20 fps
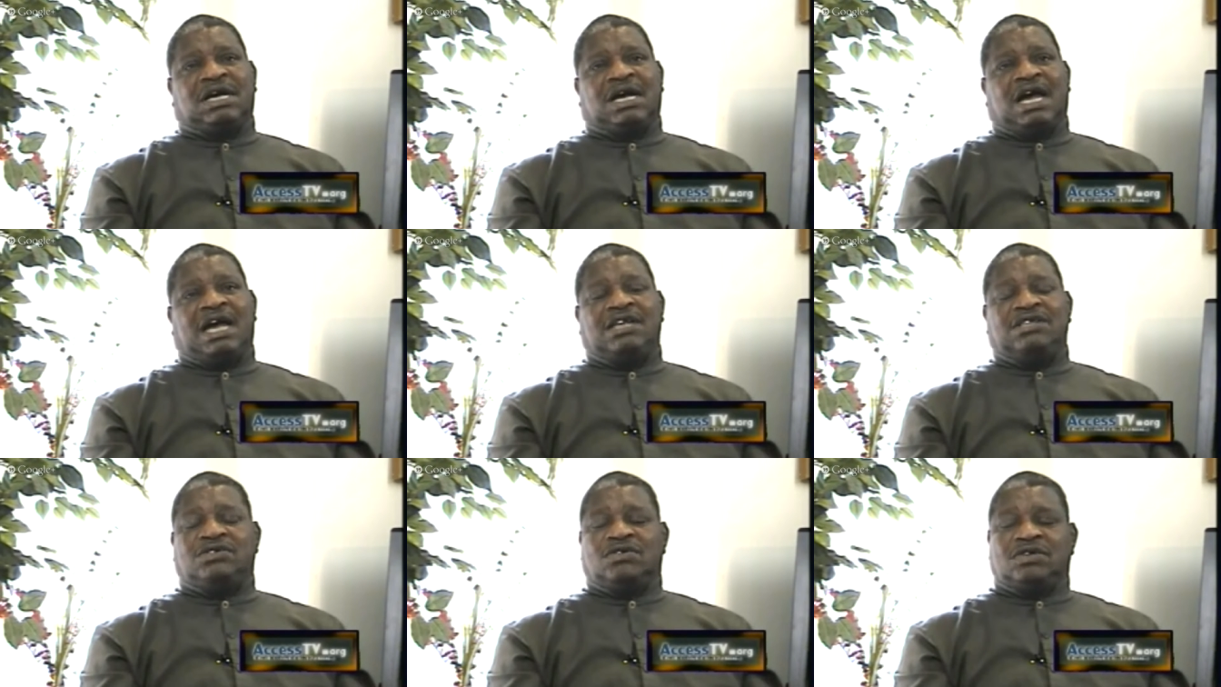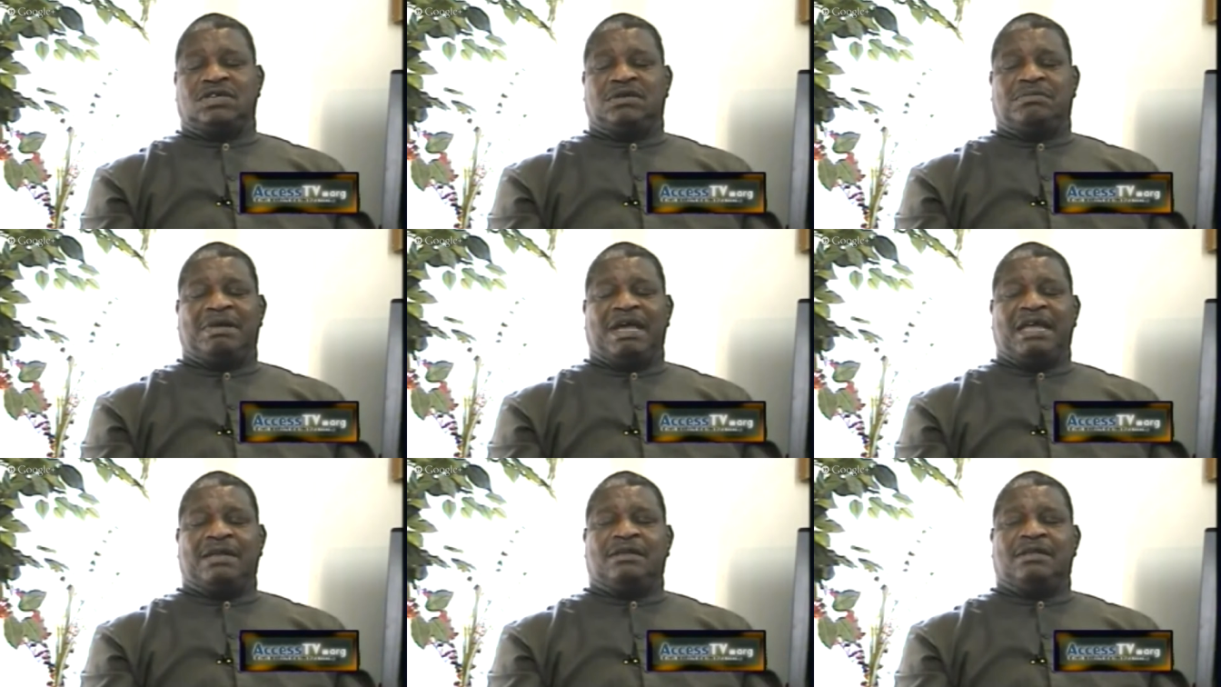I joined the
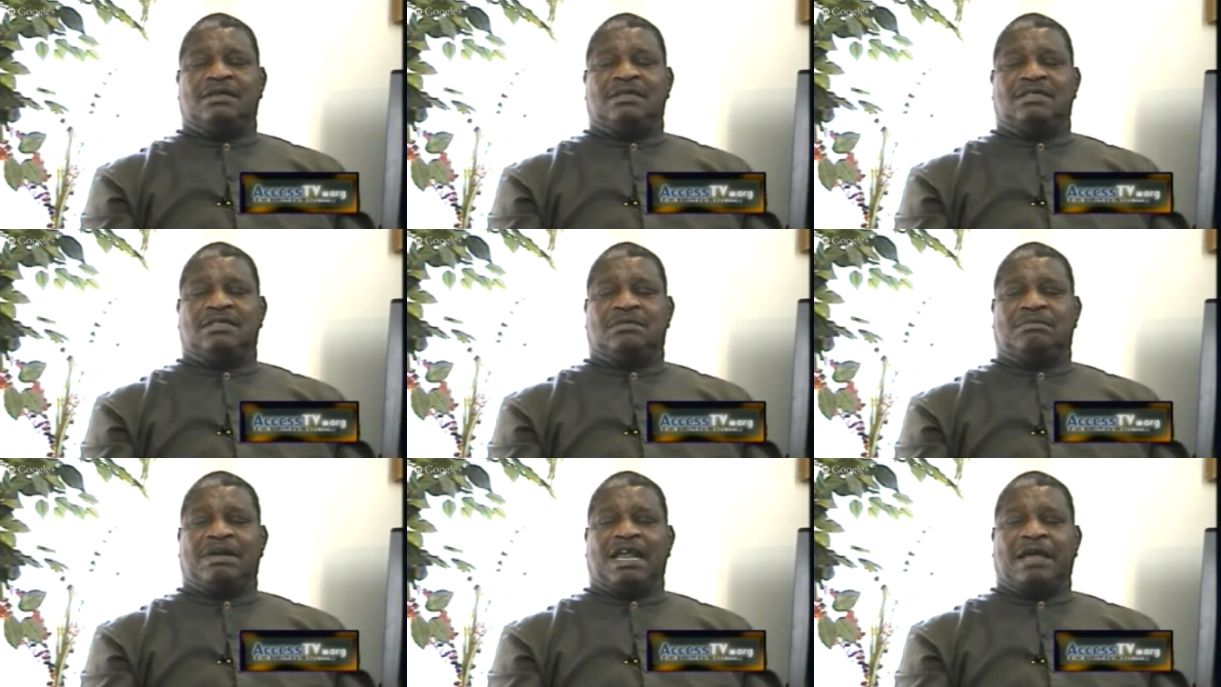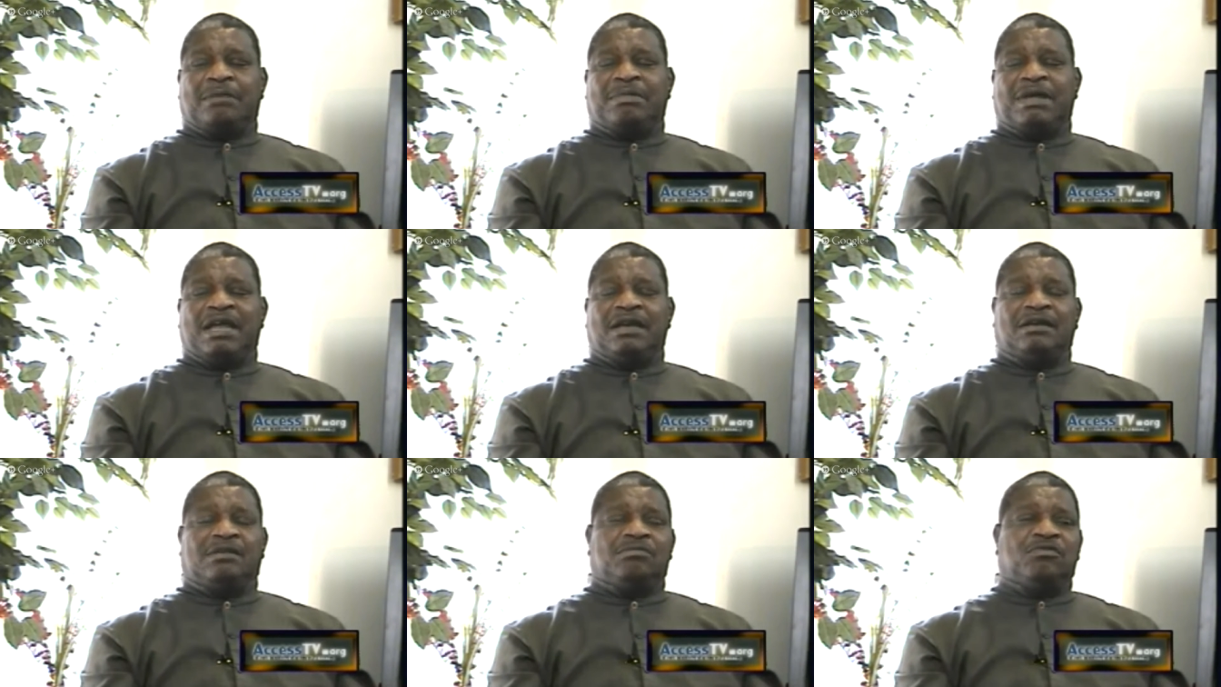Panthers, the Black
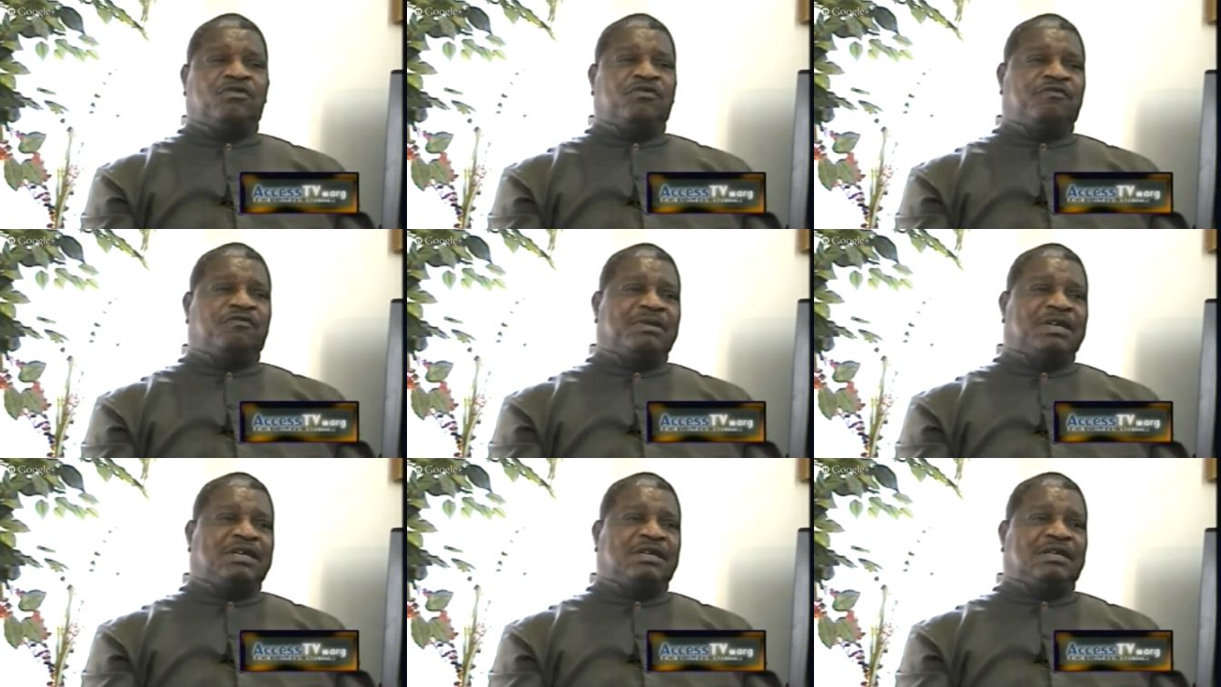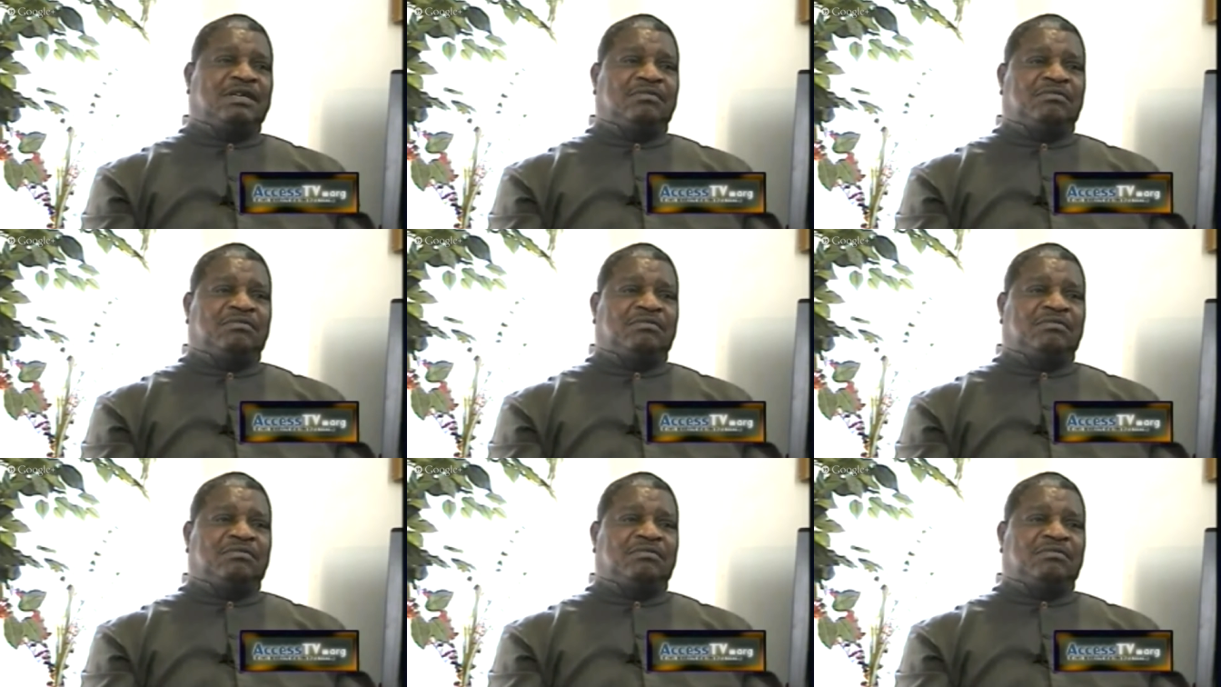Panther movement,